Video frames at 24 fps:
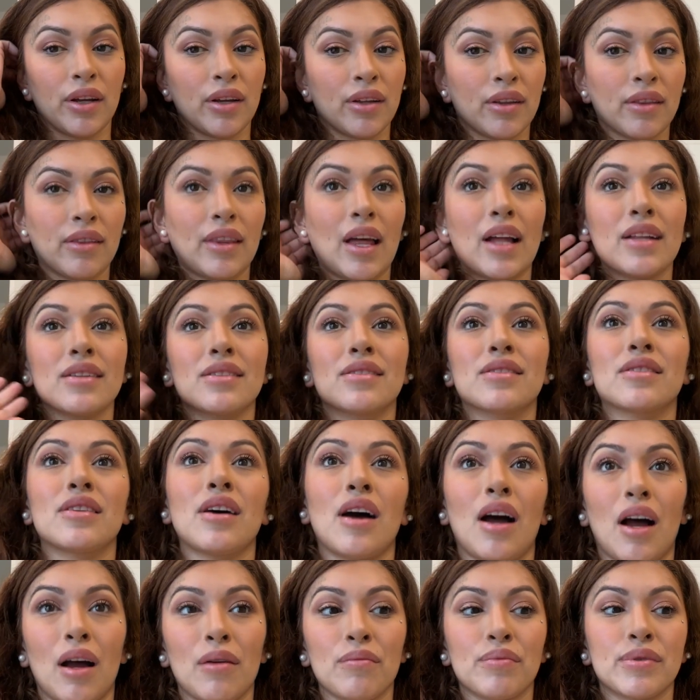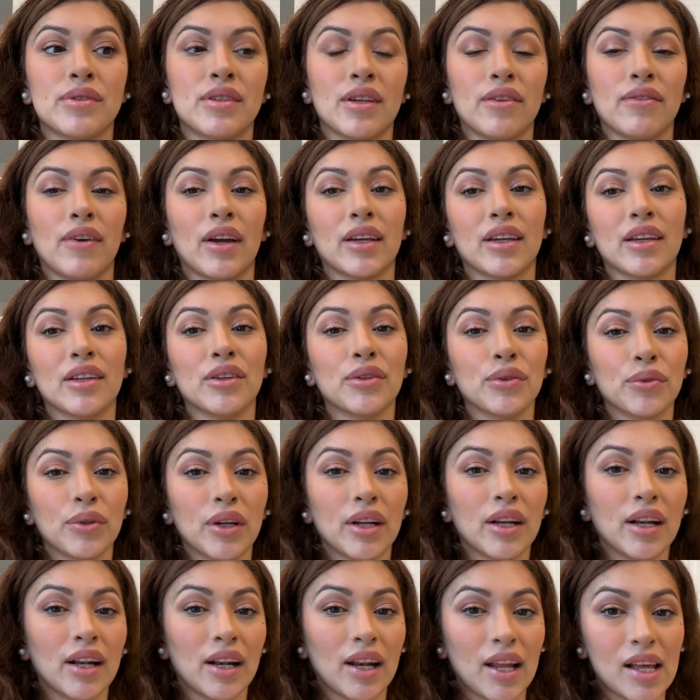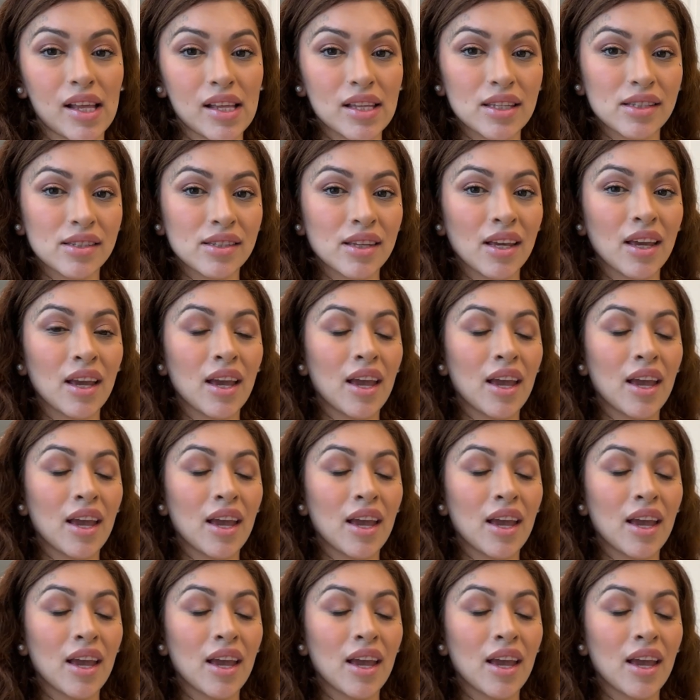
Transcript: That's tops. If I can do it in less